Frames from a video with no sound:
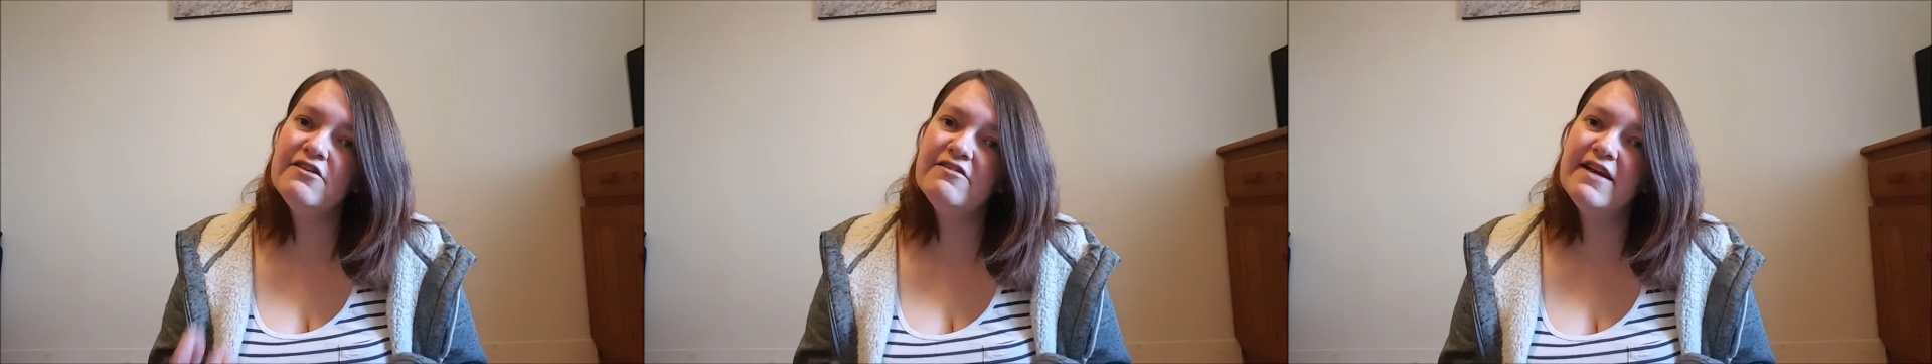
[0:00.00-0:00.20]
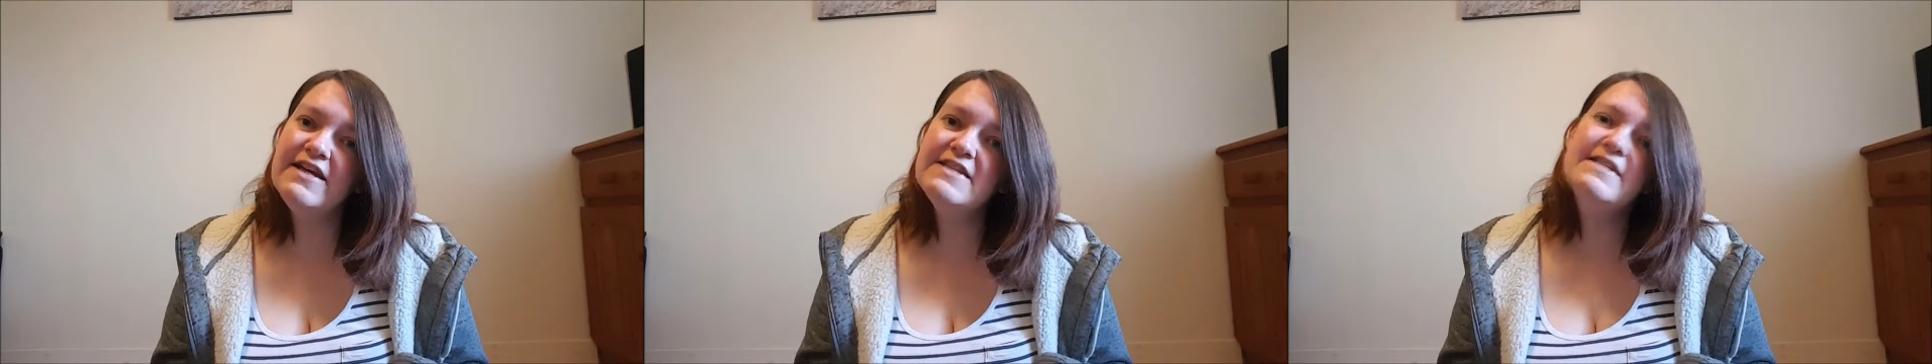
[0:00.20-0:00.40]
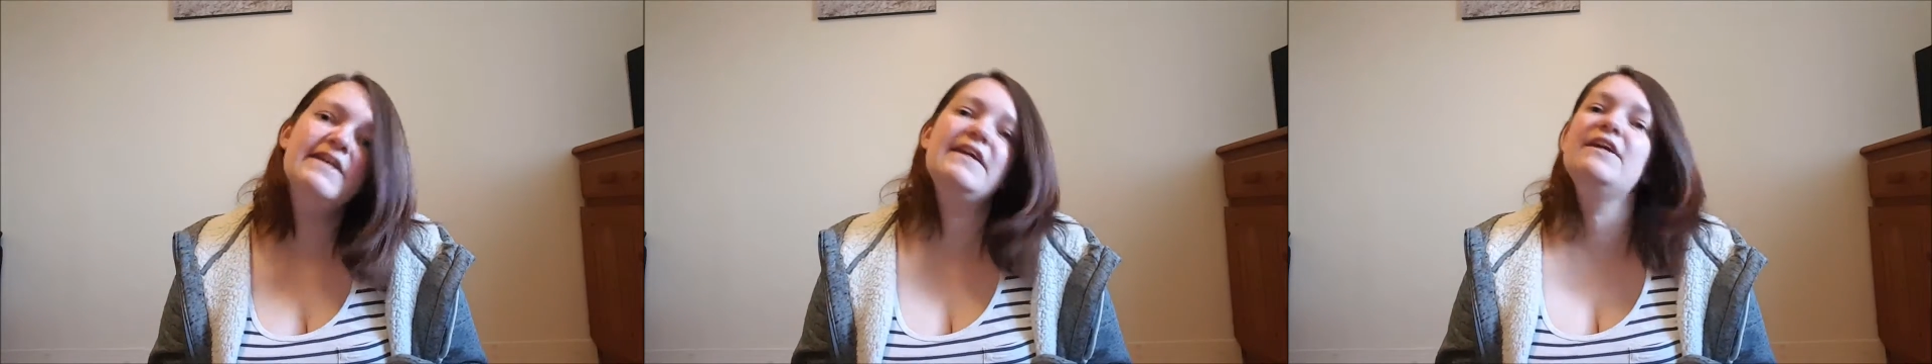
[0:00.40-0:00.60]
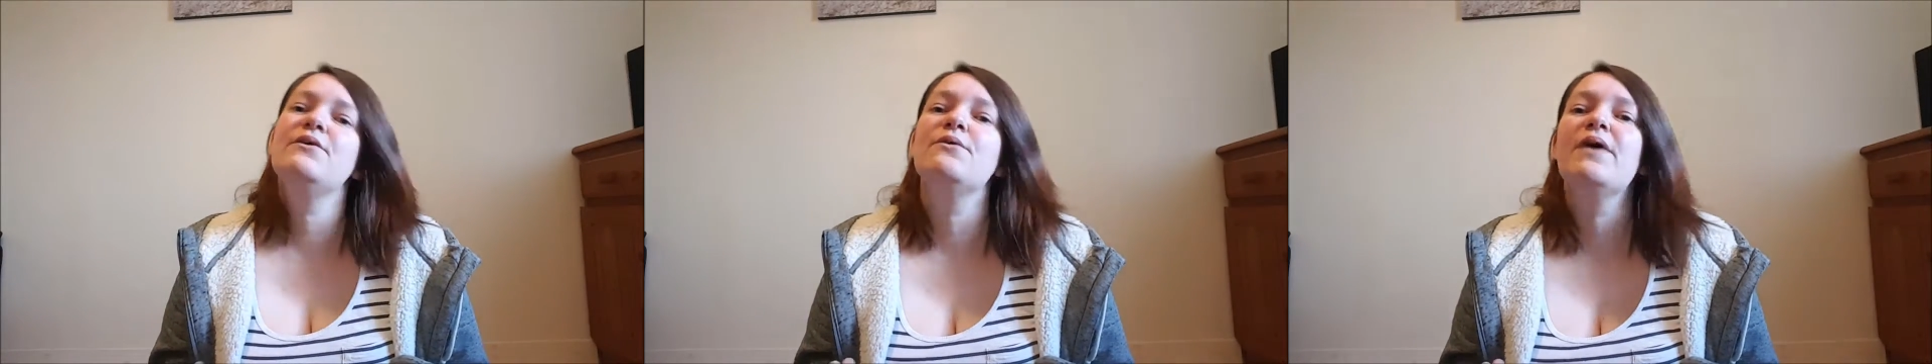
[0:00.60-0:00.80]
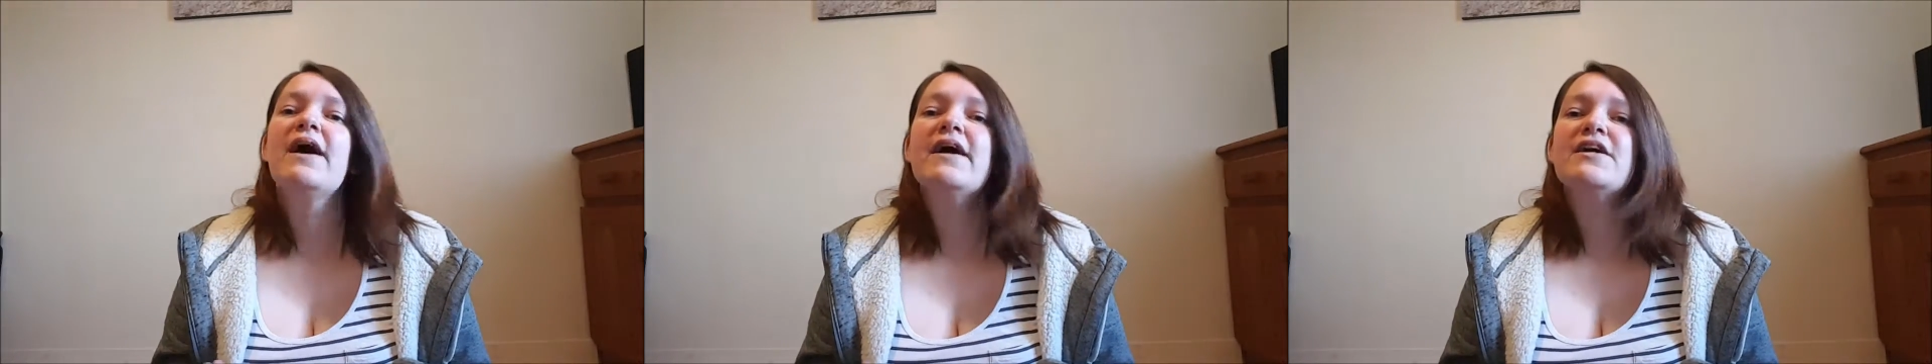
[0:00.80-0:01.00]
creating
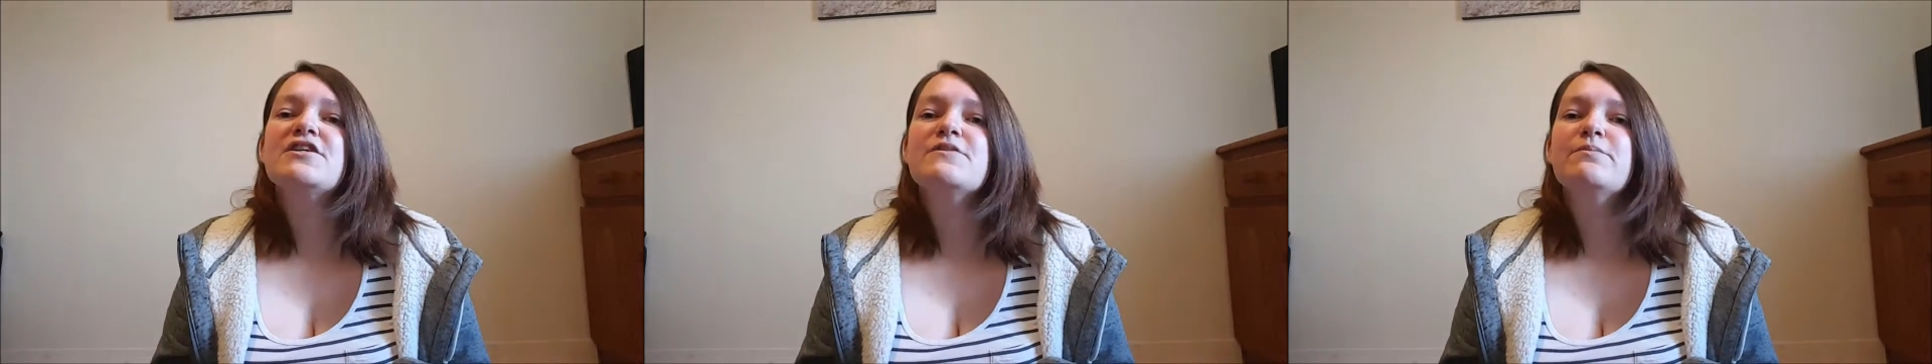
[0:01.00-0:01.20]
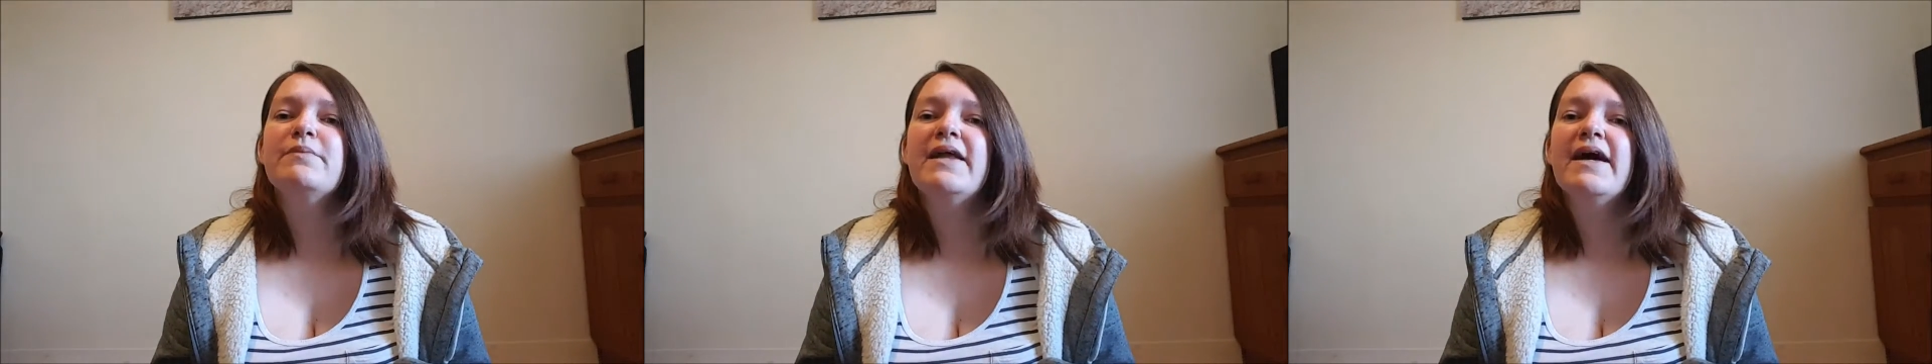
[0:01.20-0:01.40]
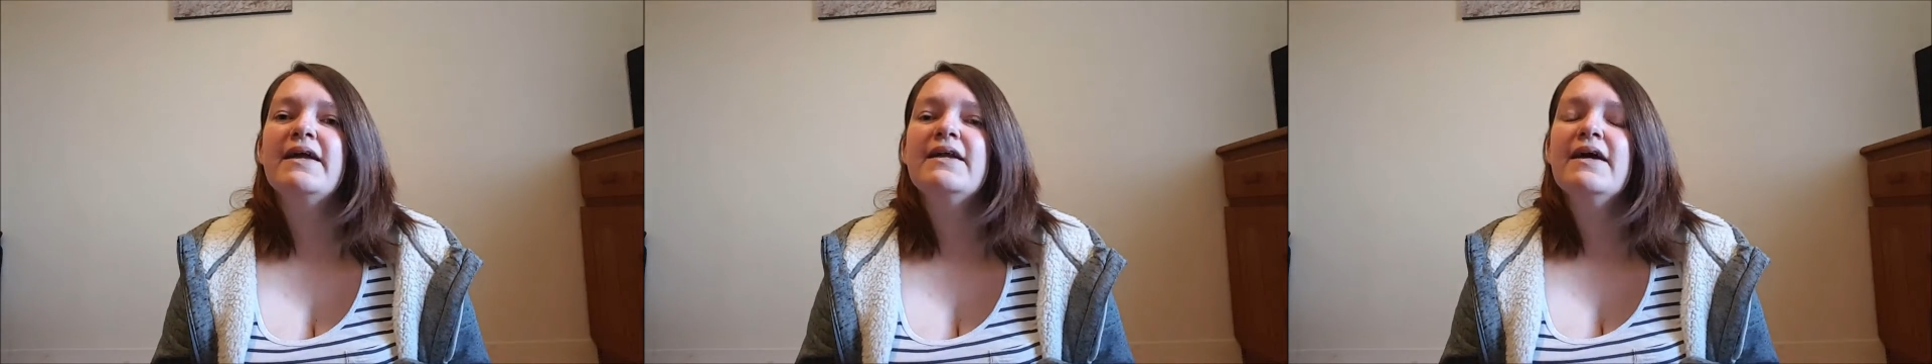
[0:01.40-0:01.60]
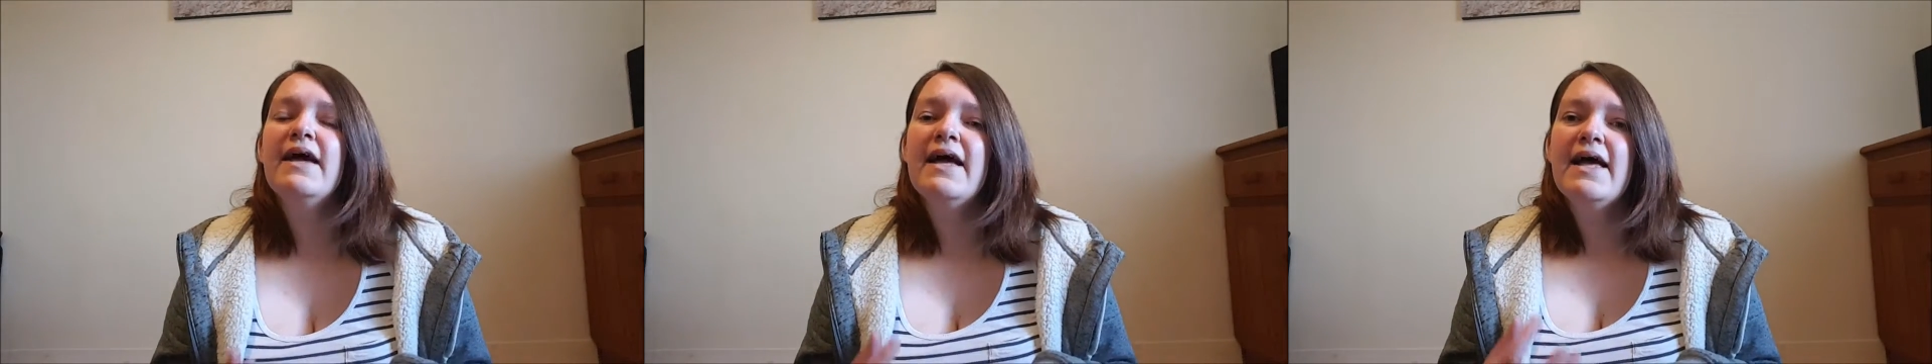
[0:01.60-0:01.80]
your action plan,